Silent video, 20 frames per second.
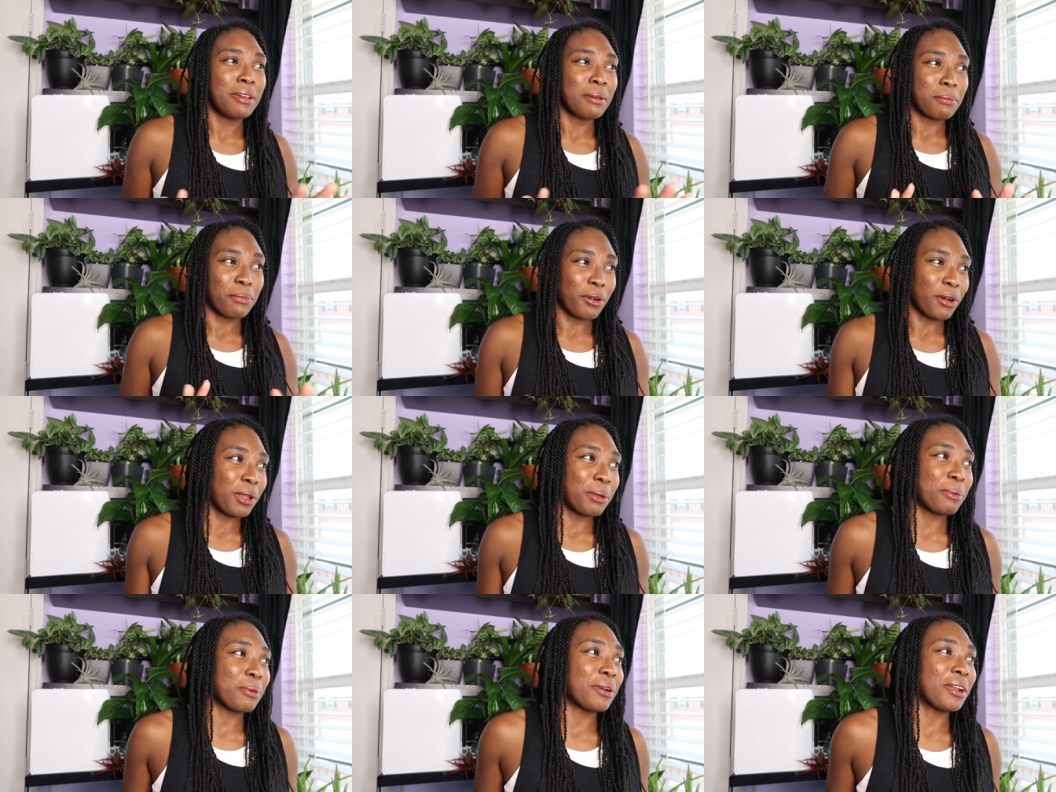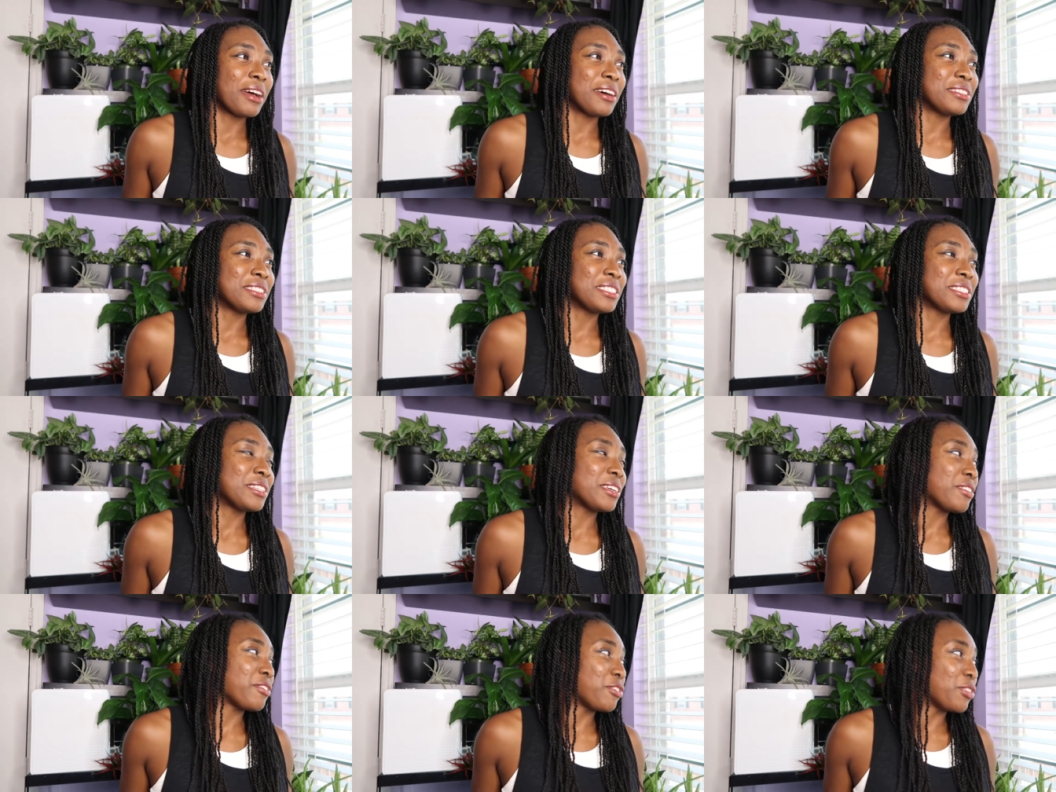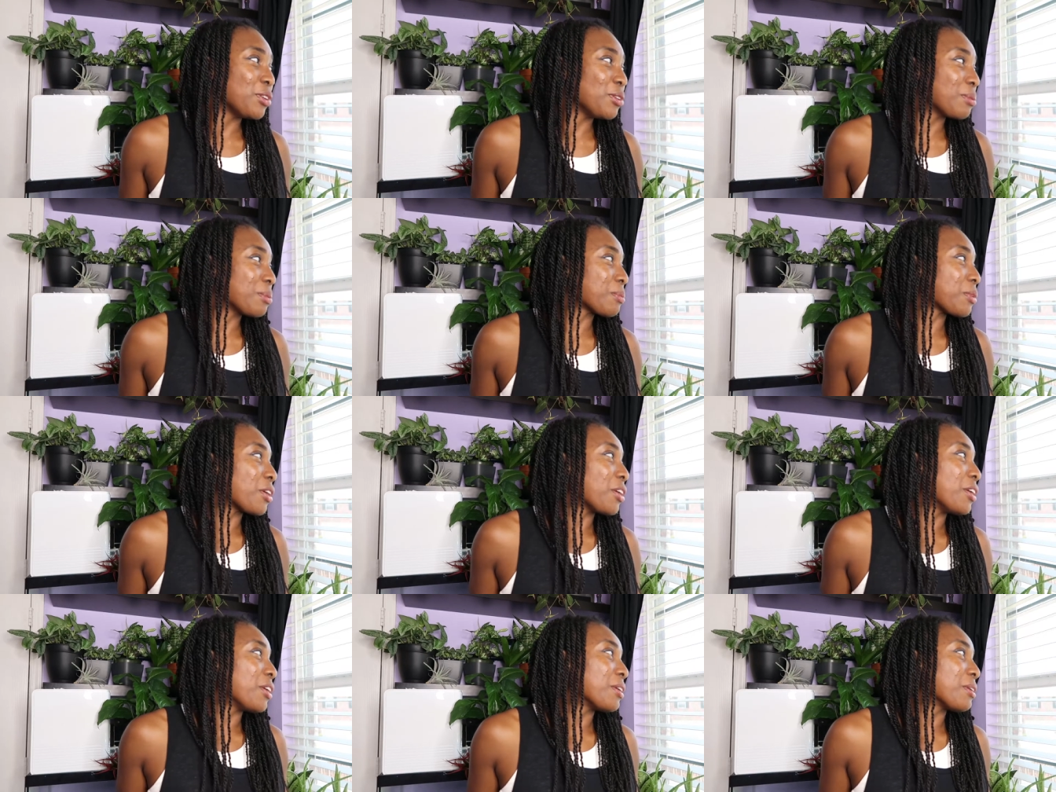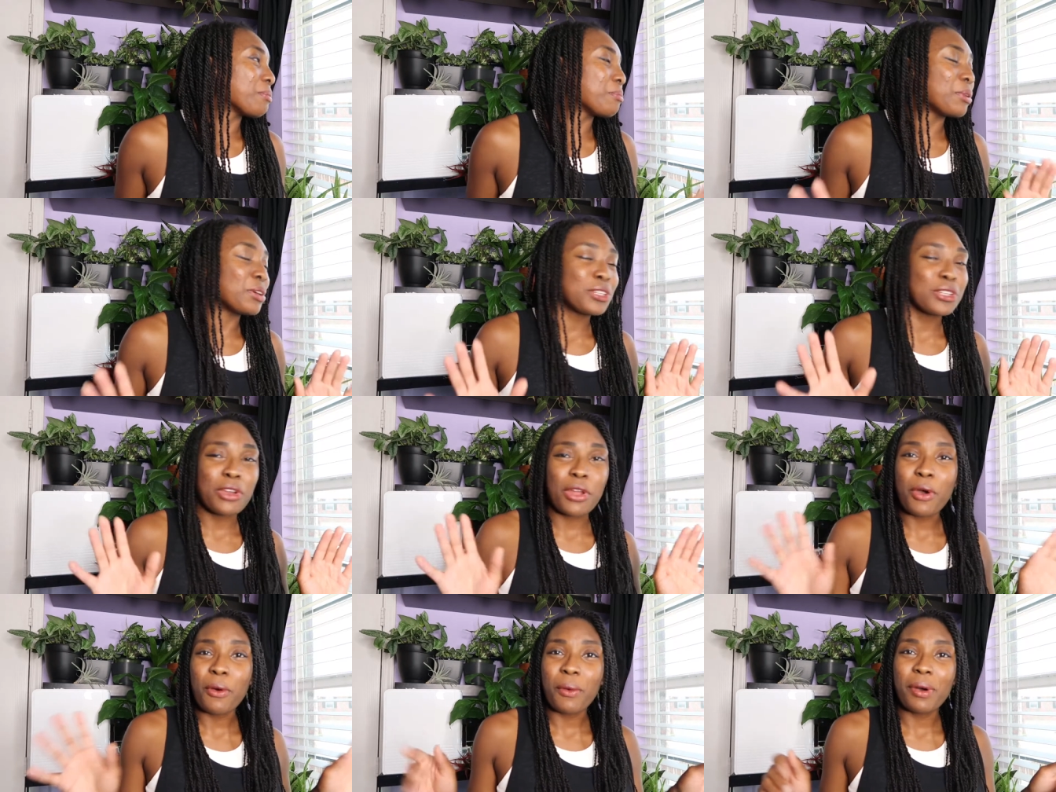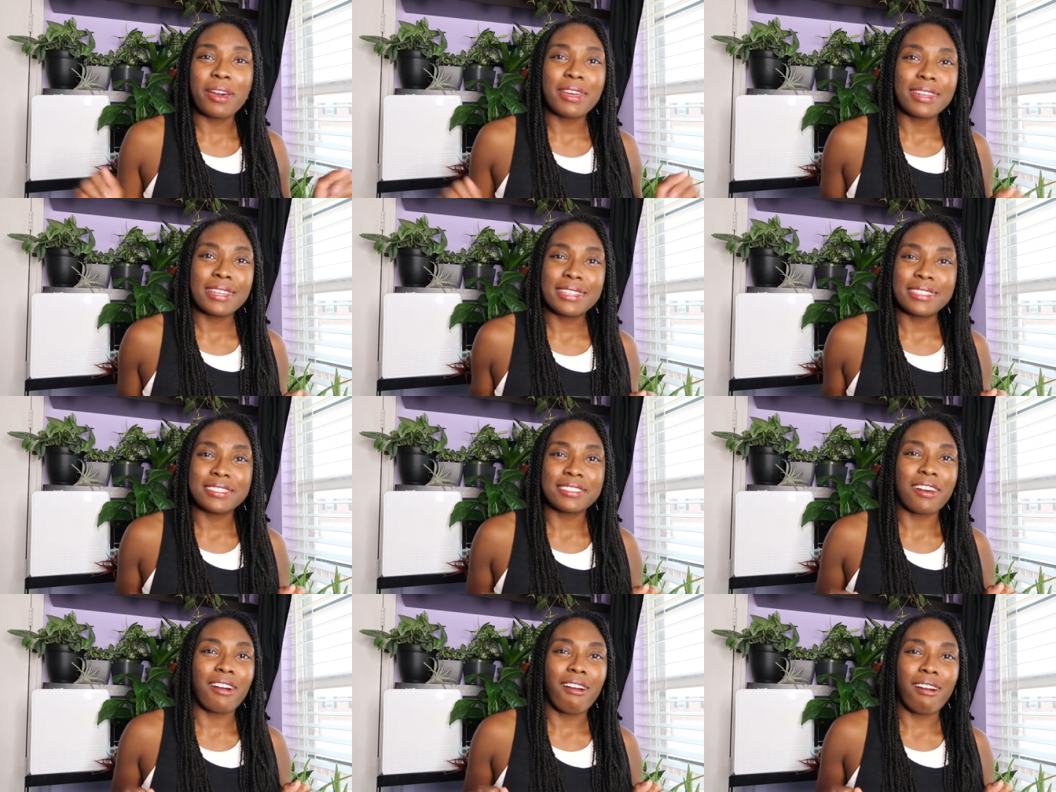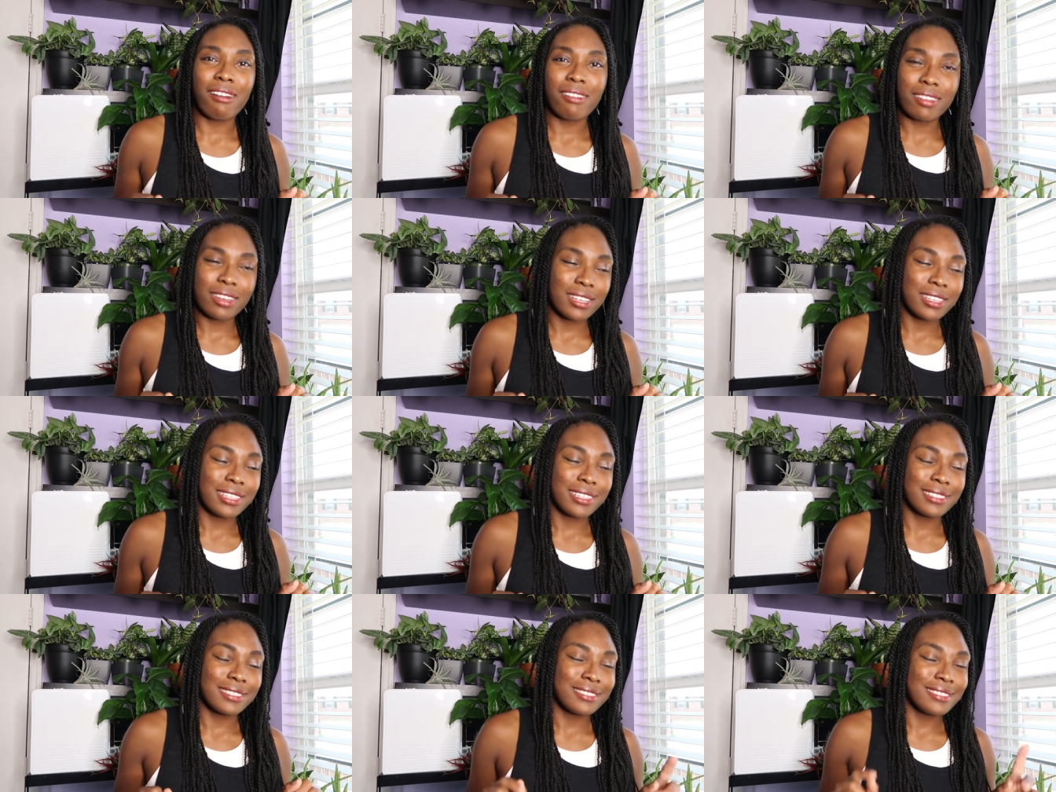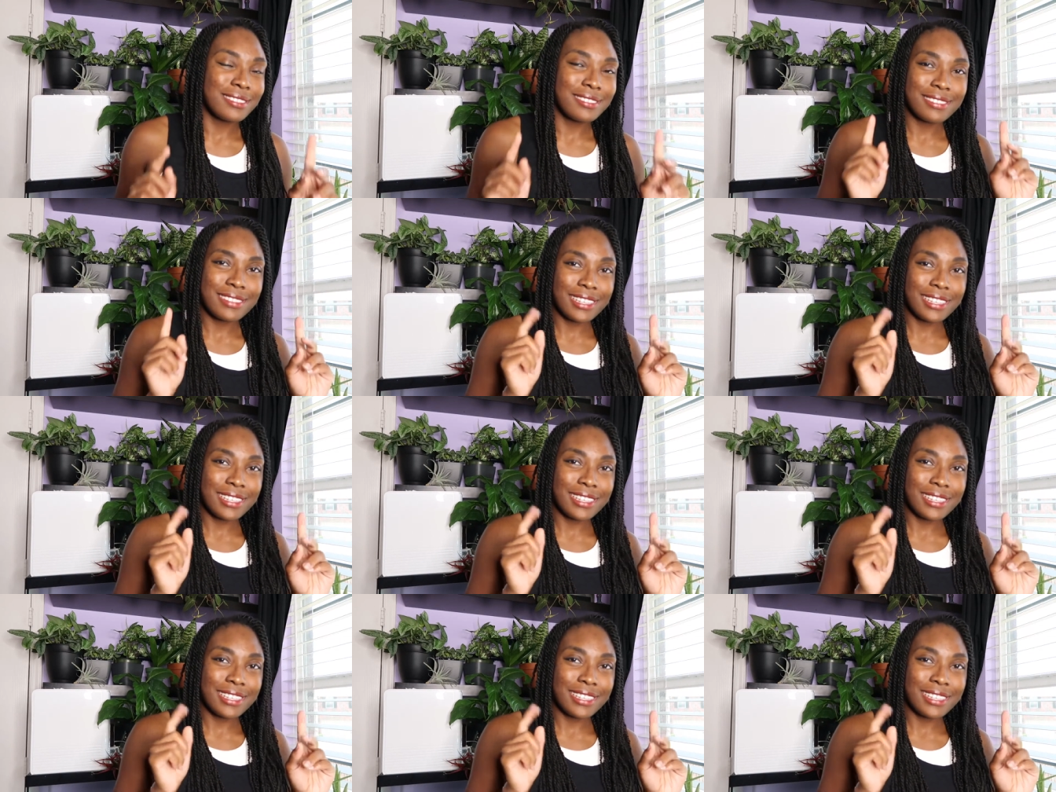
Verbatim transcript: probably pronounce a few of them wrong, but you know what? It's all good.